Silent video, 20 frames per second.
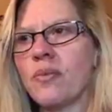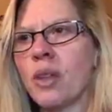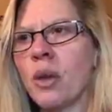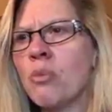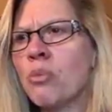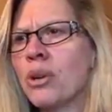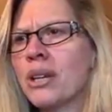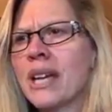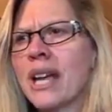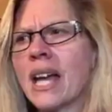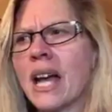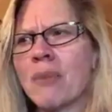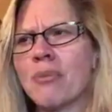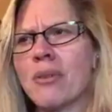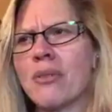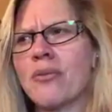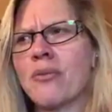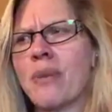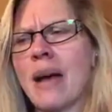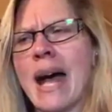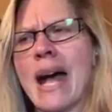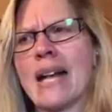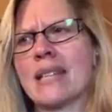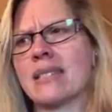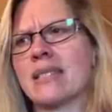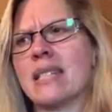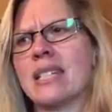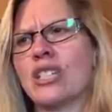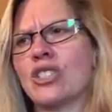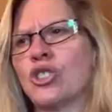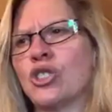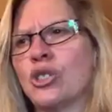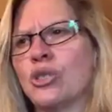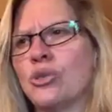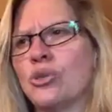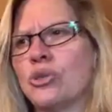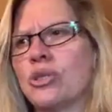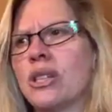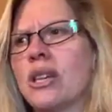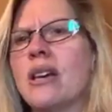bringing up of past
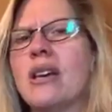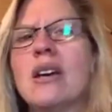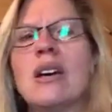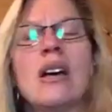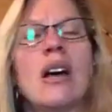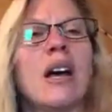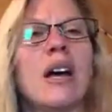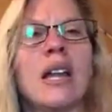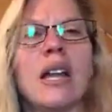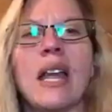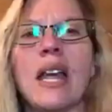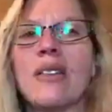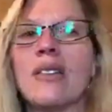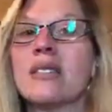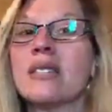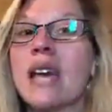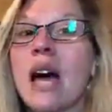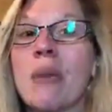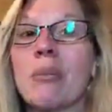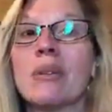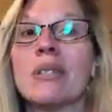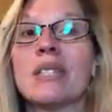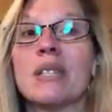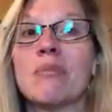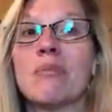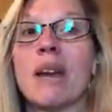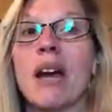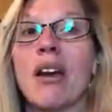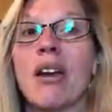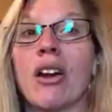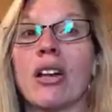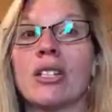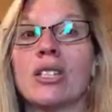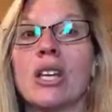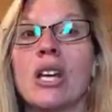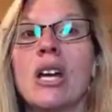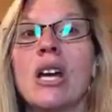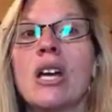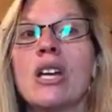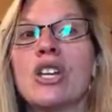issues, and this happens in marriage.
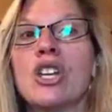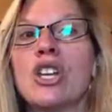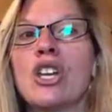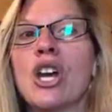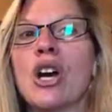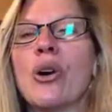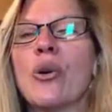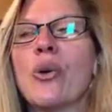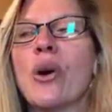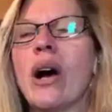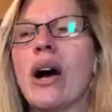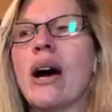You know,